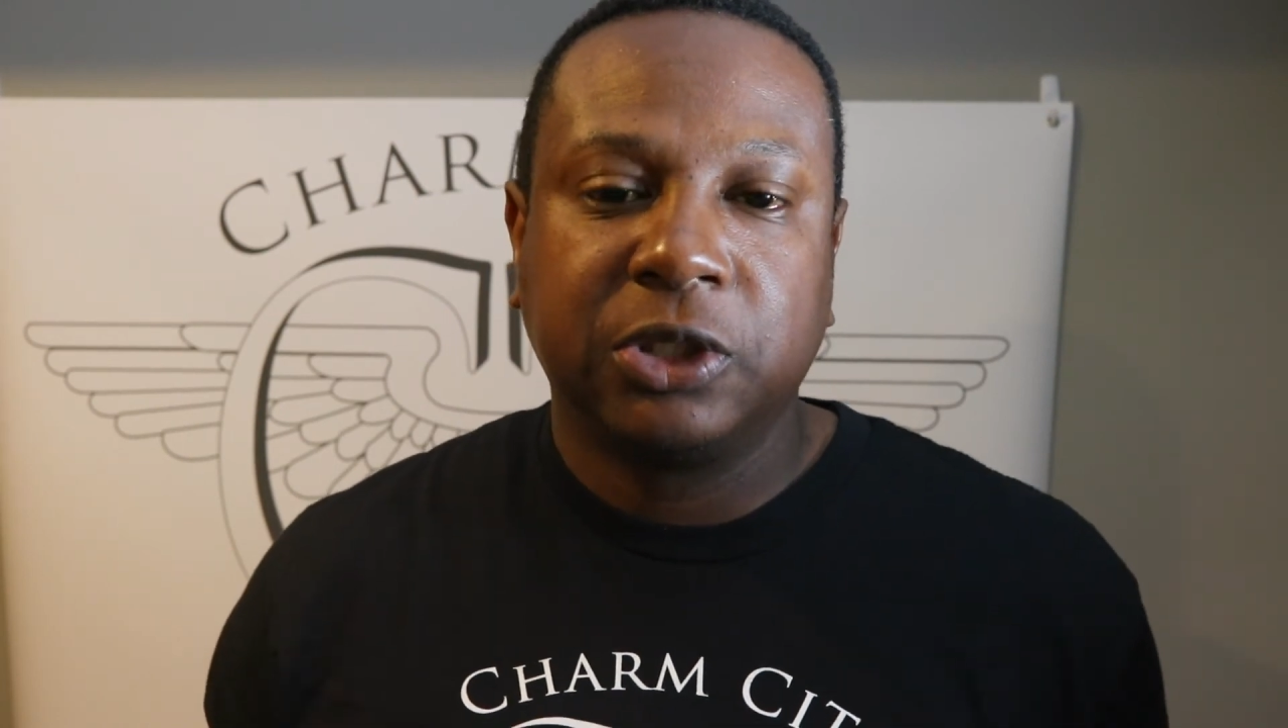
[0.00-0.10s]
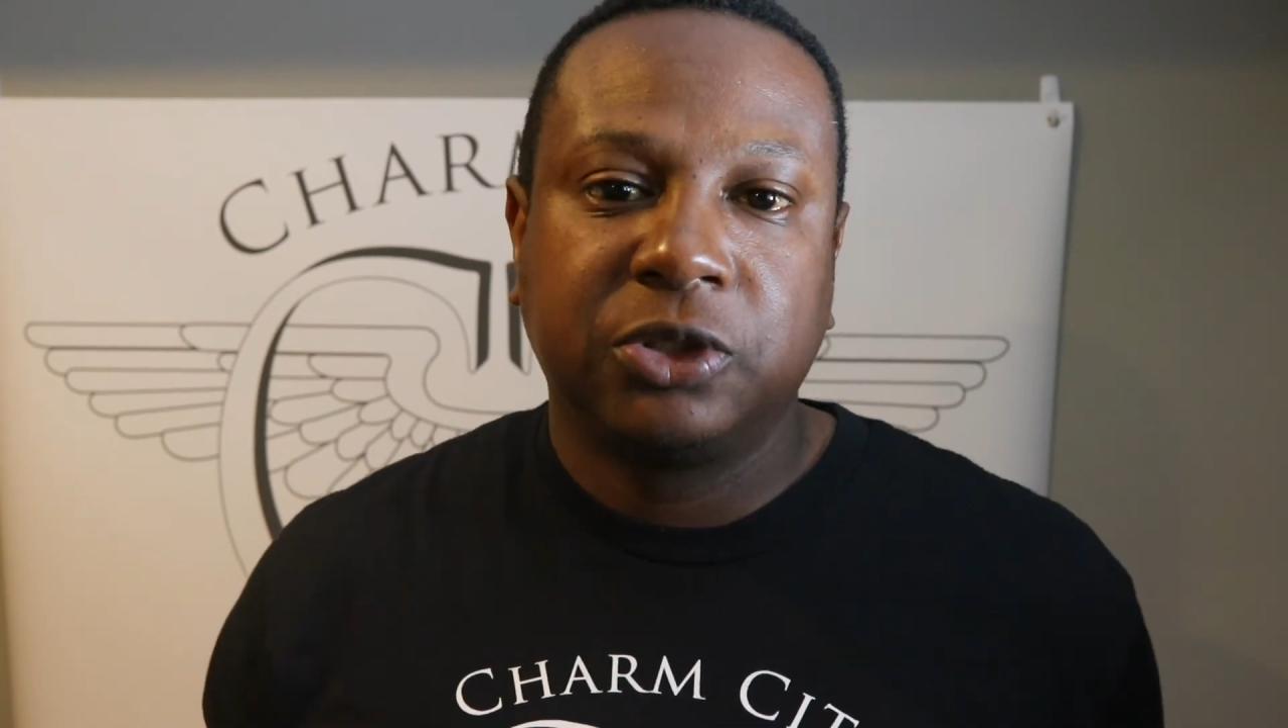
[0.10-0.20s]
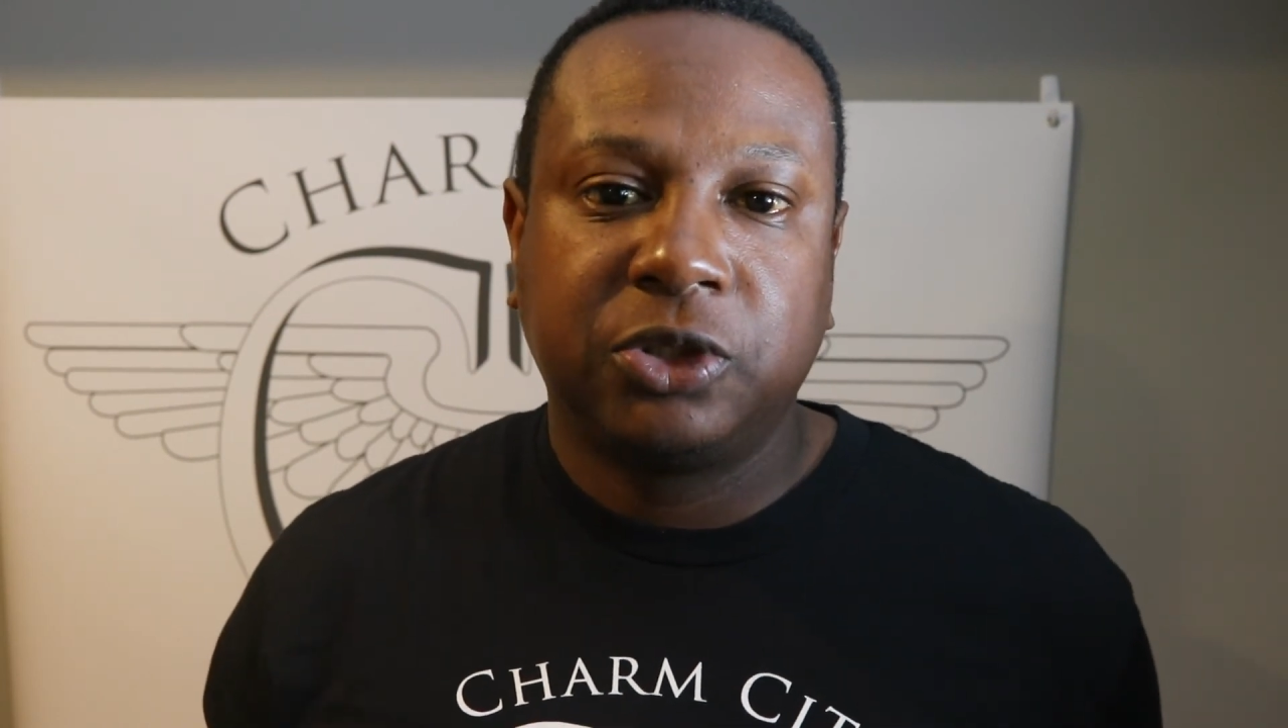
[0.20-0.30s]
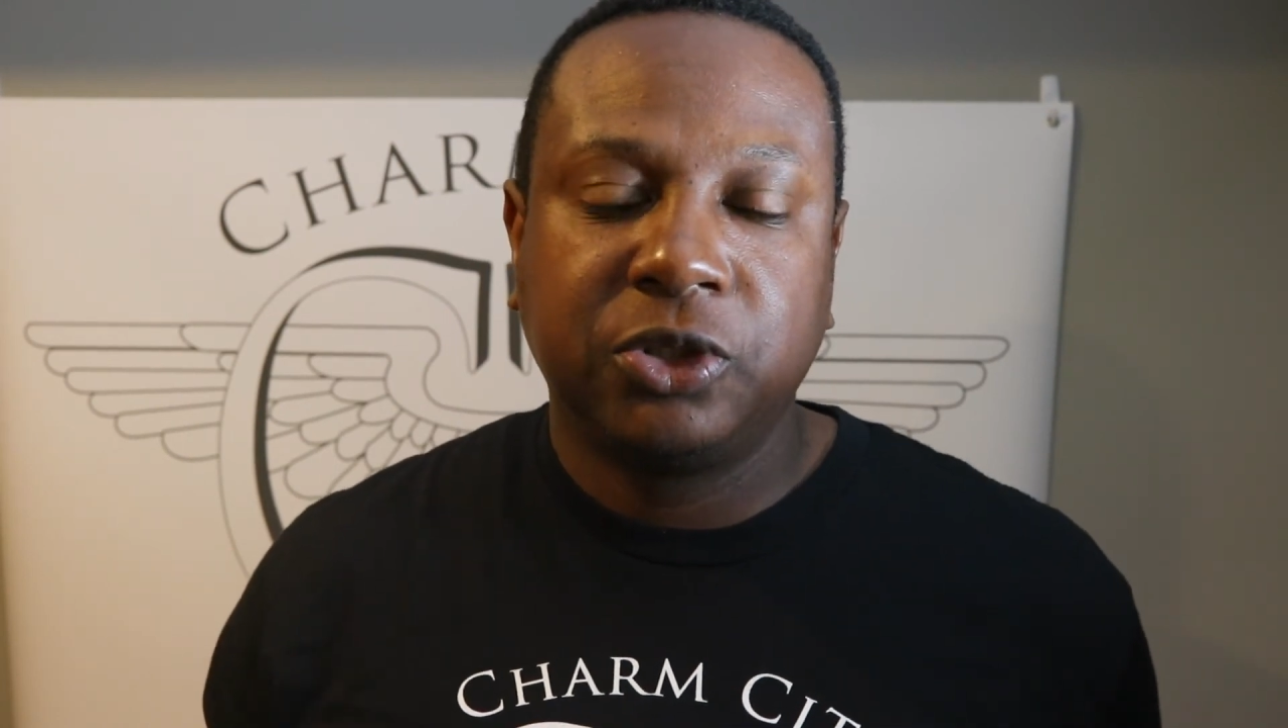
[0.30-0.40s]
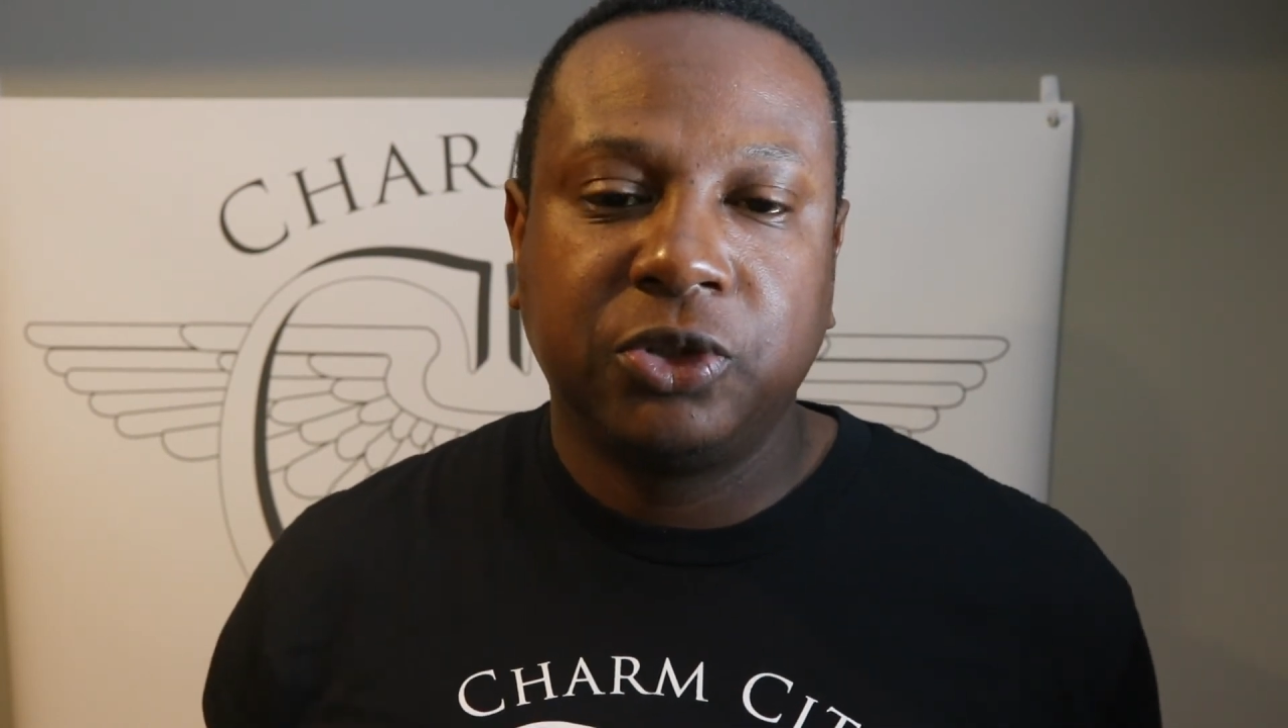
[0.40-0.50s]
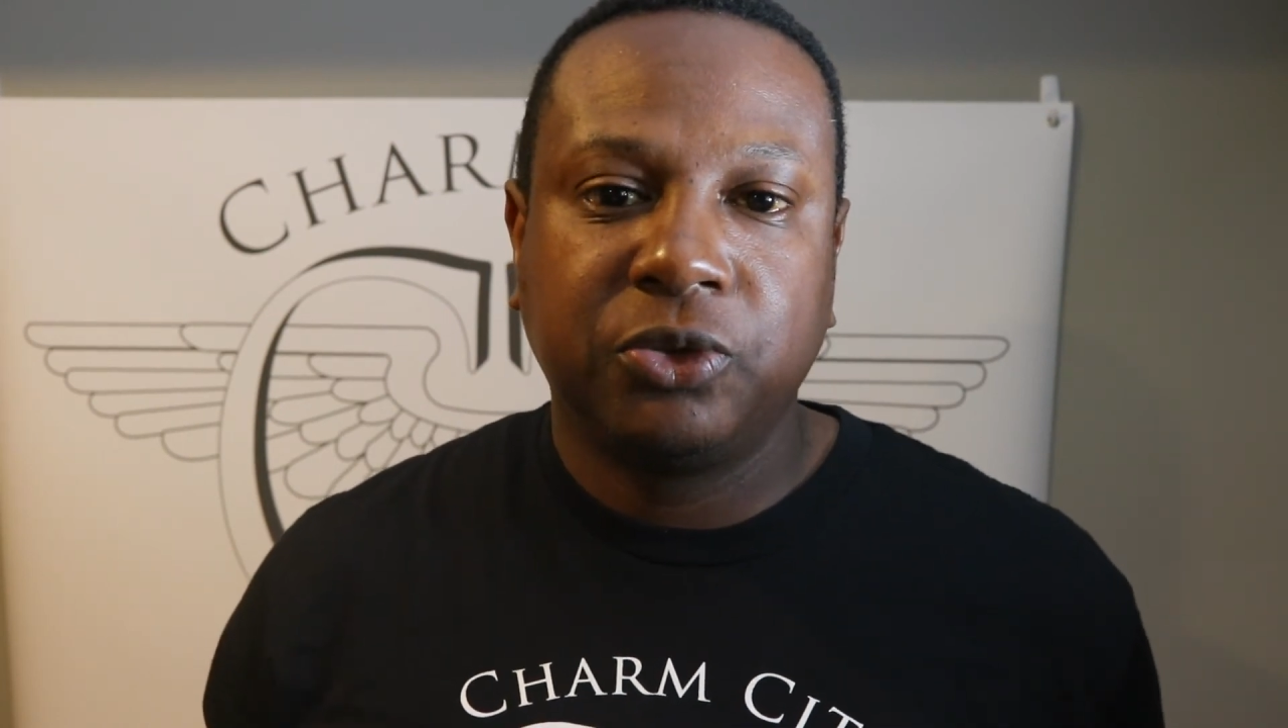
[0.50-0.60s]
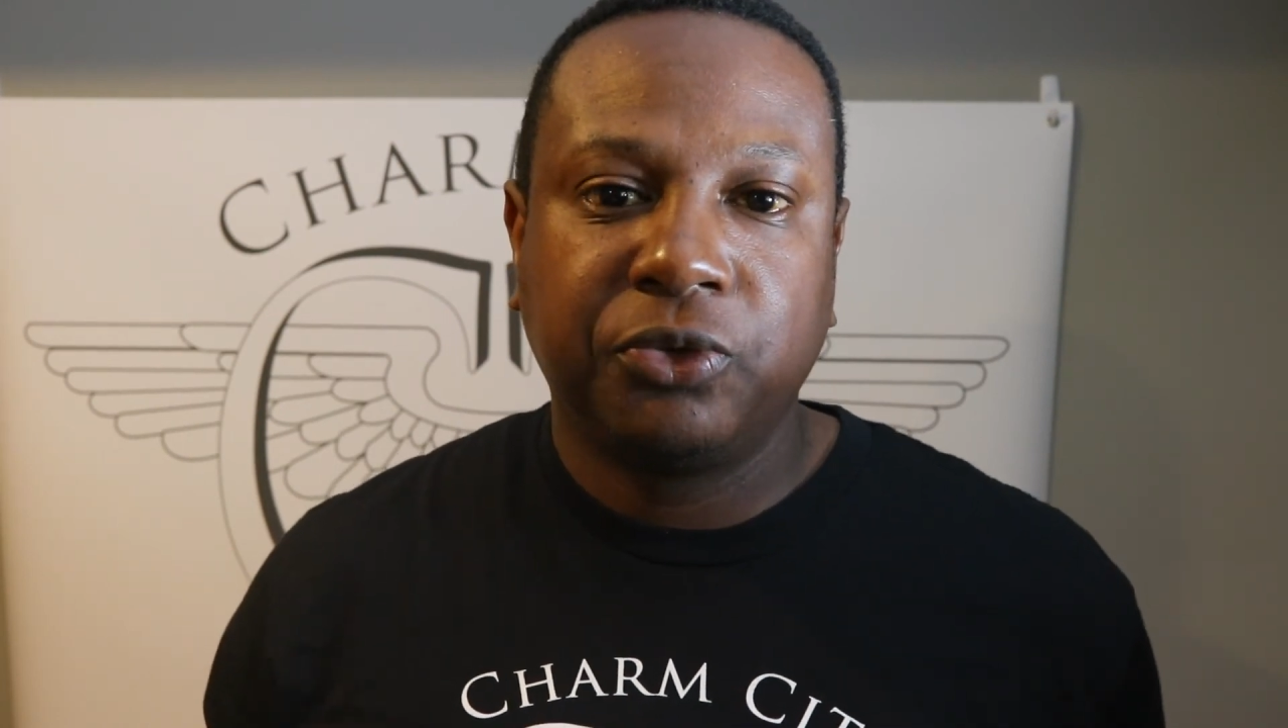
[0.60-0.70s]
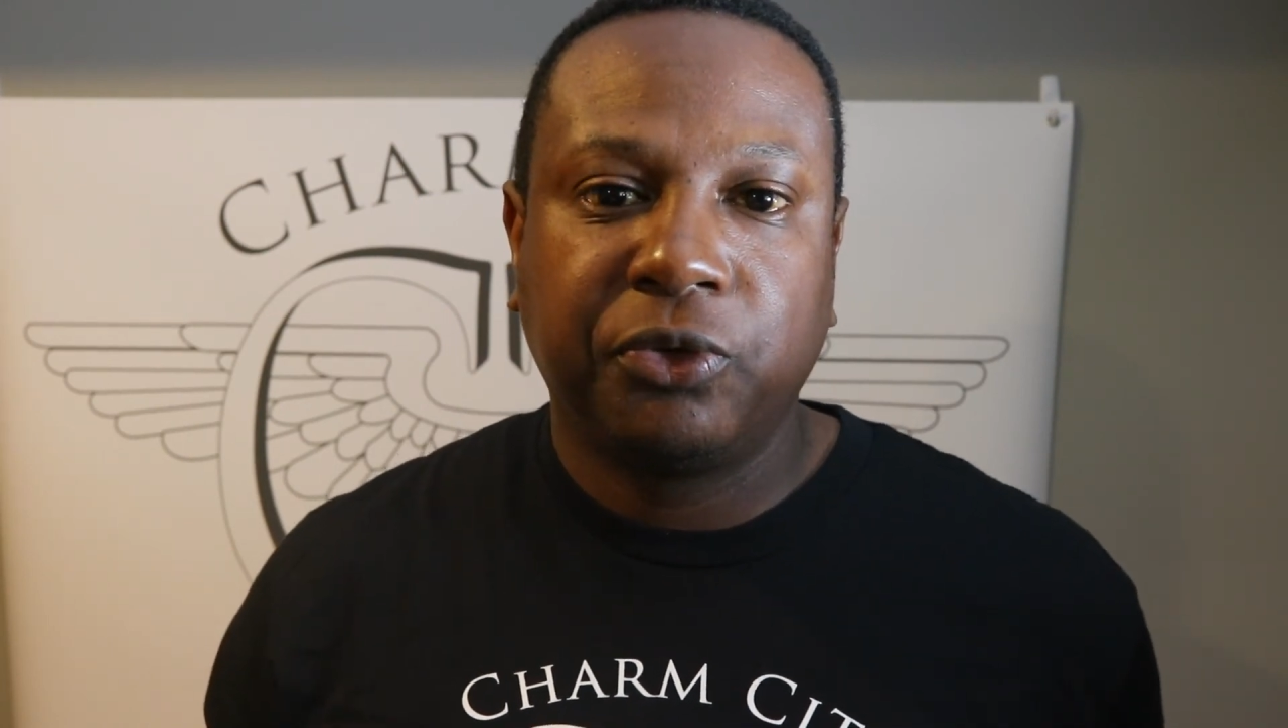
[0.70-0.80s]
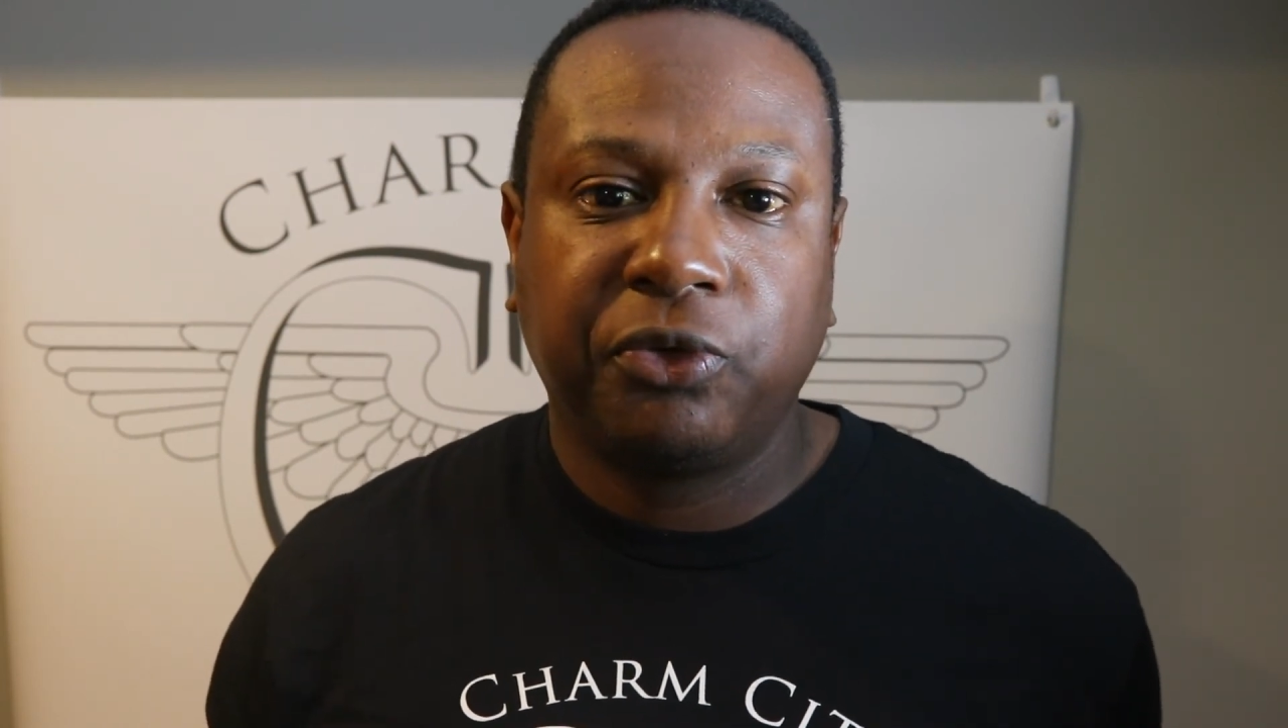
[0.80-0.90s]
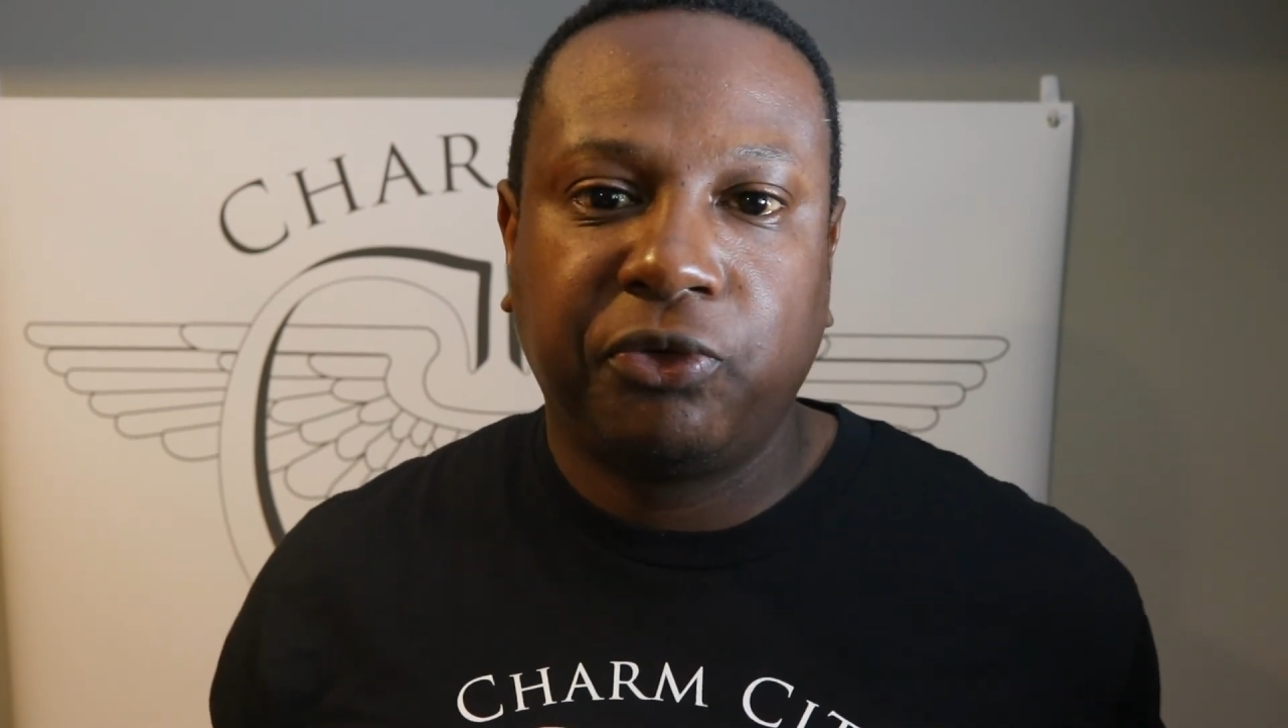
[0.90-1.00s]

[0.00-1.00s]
to